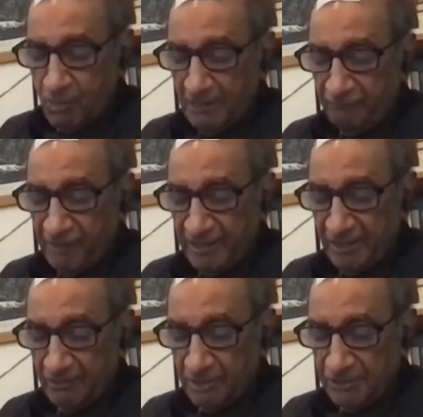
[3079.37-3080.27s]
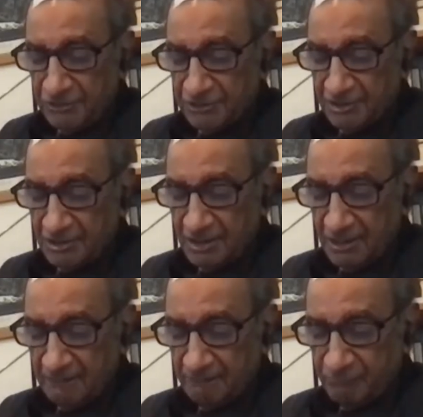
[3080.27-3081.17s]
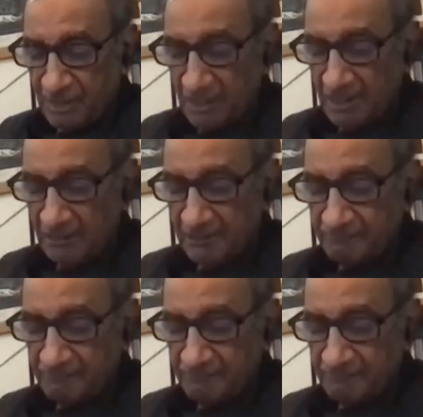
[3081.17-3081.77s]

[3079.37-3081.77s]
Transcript: final question, Had.